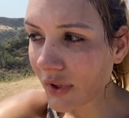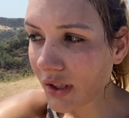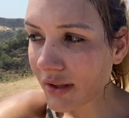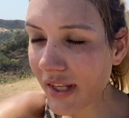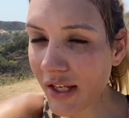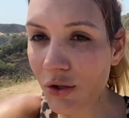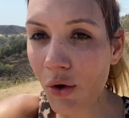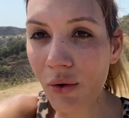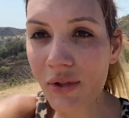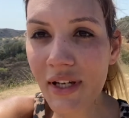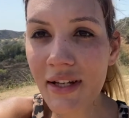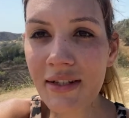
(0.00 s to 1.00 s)
they
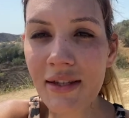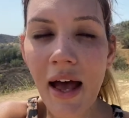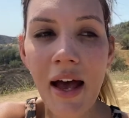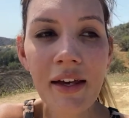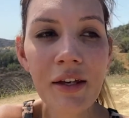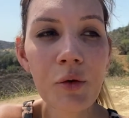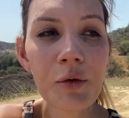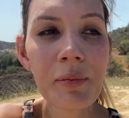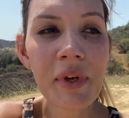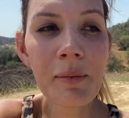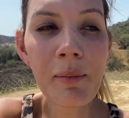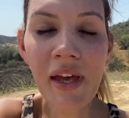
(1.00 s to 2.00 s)
told us that it would
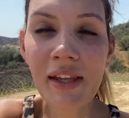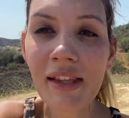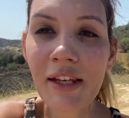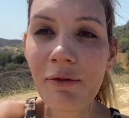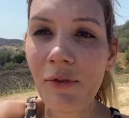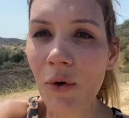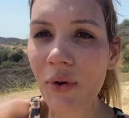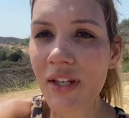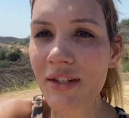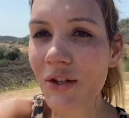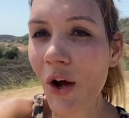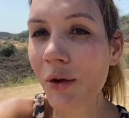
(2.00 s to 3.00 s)
be mainly
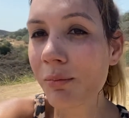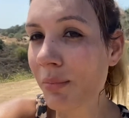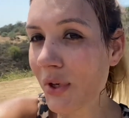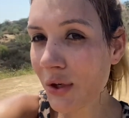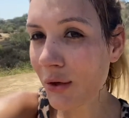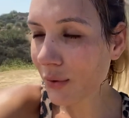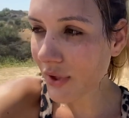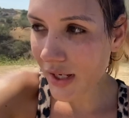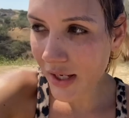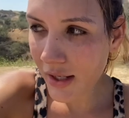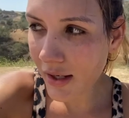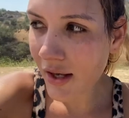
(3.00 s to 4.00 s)
focused on
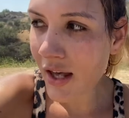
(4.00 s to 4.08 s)
beauty,